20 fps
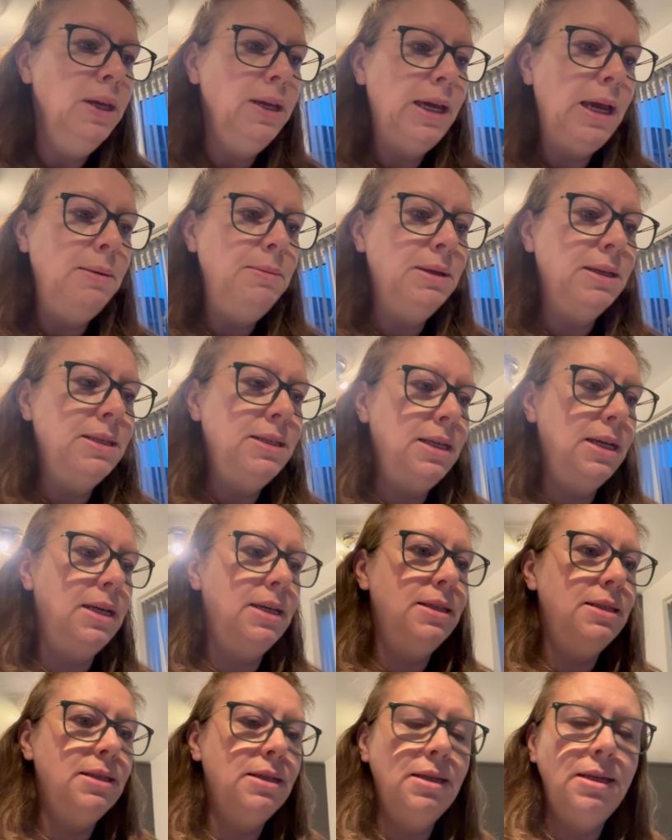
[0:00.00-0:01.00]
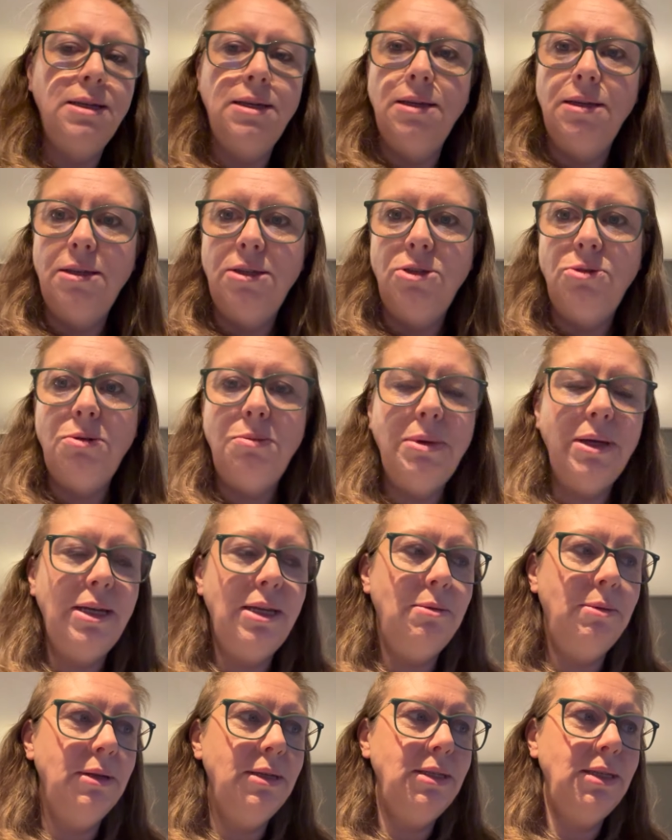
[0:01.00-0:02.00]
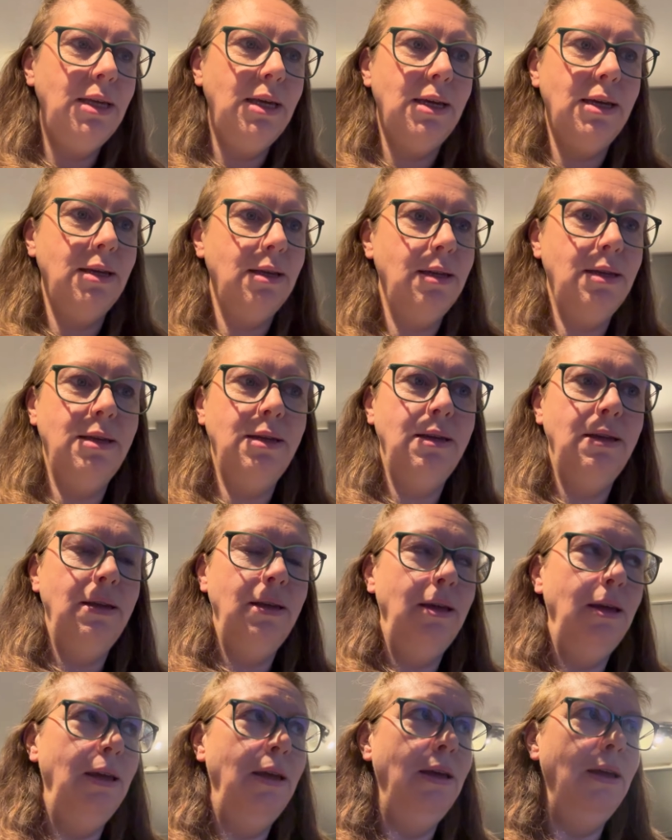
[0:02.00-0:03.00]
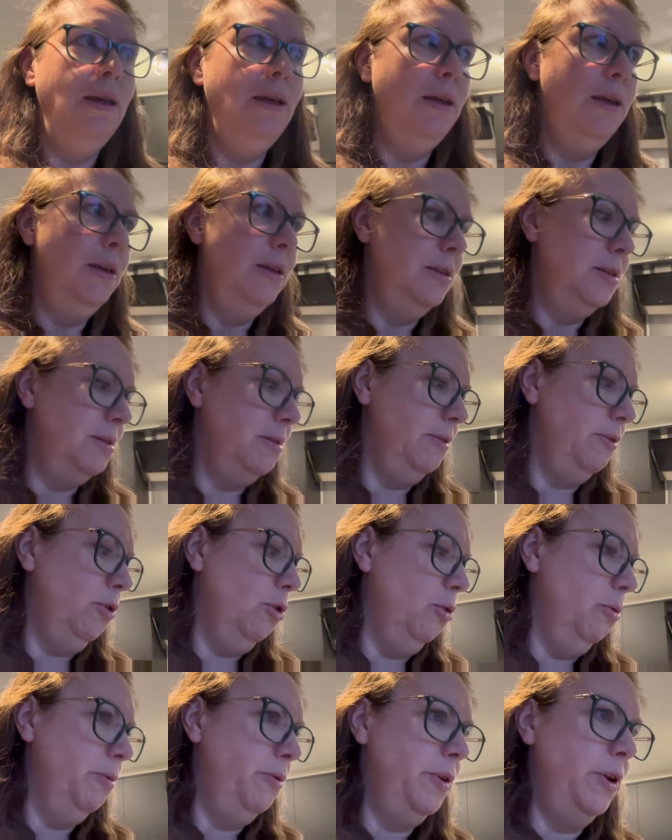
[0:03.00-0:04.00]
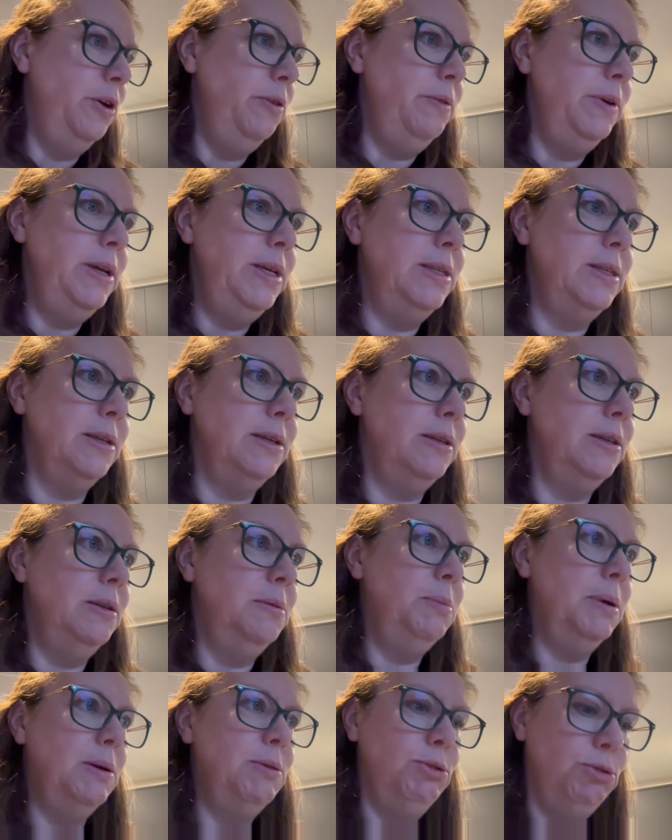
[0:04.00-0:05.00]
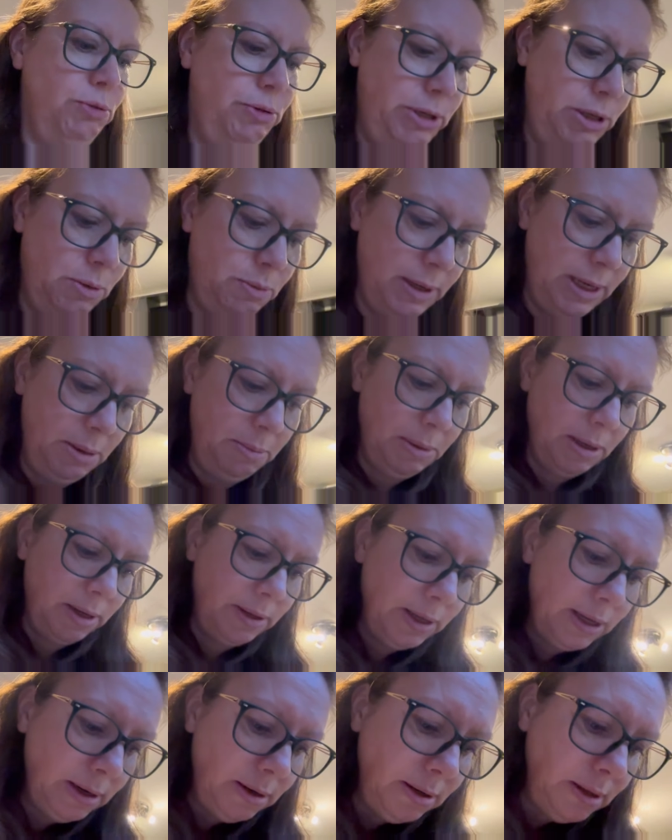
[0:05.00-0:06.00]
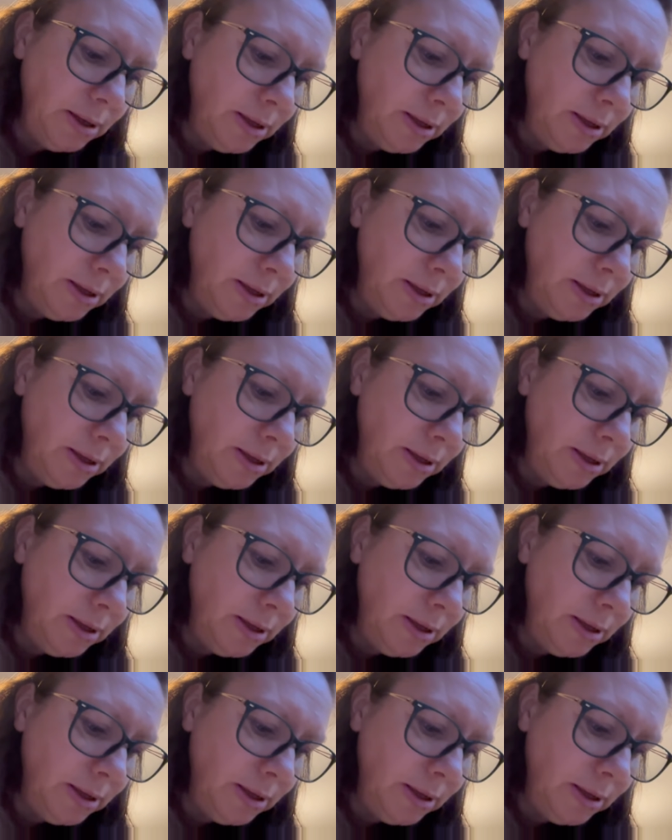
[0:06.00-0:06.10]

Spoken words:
Came downstairs, just went back in the basket. So I got up for no reason, but I was already awake by then.